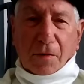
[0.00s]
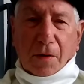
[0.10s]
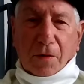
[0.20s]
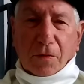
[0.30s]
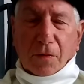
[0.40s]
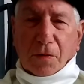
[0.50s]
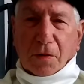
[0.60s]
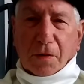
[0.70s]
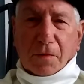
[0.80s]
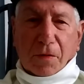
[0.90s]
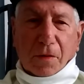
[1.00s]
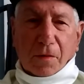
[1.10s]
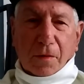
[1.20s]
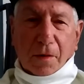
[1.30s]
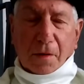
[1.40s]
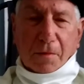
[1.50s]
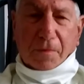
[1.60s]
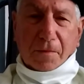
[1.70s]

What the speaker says: They're usually uh,